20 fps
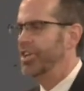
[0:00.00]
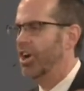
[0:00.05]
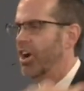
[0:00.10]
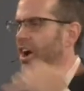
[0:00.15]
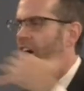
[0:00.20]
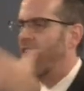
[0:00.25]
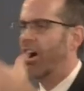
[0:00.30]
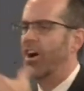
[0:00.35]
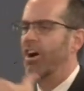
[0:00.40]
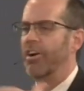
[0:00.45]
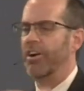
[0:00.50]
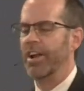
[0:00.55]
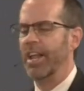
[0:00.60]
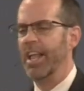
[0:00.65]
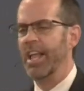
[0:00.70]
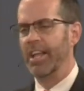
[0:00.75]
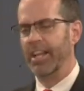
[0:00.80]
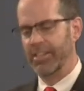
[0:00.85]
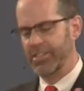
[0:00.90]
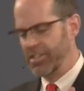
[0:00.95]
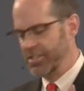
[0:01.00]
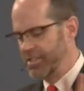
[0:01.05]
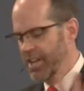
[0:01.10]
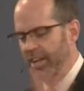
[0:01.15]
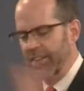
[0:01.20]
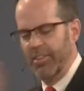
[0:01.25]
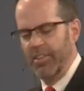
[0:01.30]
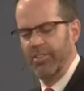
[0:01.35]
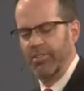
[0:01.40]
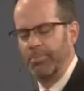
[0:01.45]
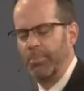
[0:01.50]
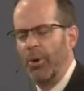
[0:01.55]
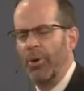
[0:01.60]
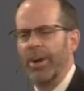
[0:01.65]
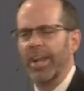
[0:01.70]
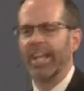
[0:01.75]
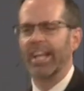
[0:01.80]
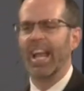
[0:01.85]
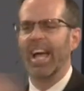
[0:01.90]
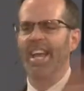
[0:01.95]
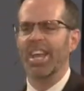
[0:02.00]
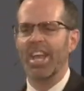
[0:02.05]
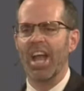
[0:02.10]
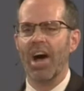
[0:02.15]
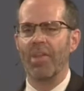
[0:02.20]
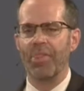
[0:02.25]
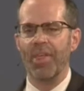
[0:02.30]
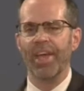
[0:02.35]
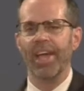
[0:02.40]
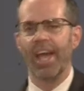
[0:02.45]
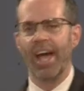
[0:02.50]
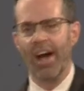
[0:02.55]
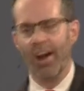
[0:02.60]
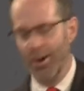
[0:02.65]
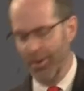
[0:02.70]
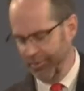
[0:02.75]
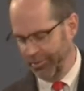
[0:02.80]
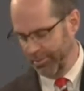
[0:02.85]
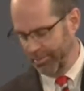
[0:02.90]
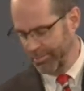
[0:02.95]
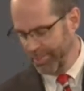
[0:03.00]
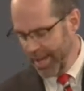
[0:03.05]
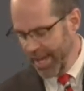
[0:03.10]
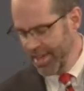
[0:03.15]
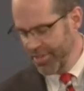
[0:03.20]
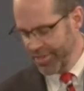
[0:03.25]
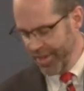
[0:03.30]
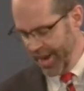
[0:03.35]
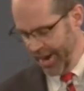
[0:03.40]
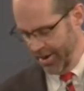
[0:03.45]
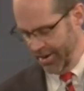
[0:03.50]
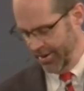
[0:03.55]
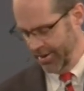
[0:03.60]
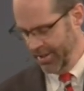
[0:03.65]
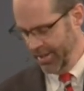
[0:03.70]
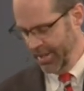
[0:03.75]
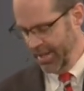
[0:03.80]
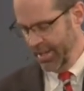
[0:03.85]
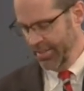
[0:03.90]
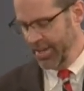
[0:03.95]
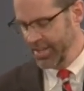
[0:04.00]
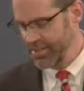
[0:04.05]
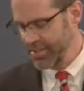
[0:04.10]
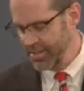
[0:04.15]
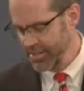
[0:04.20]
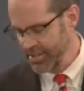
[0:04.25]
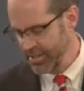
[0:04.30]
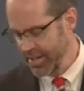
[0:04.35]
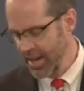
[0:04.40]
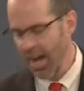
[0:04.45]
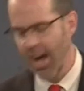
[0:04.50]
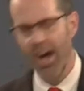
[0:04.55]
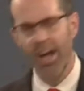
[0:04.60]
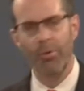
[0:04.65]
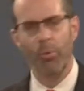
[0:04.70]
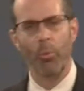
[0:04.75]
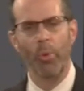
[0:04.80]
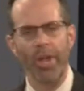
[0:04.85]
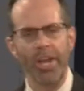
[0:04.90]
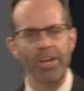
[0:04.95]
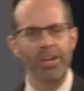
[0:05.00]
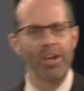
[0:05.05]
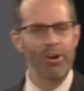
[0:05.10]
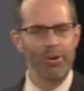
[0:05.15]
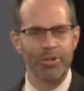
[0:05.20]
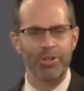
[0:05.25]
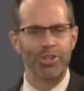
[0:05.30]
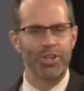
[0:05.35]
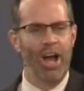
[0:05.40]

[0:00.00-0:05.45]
and your heart, just this morning, let nothing else be there. This is not window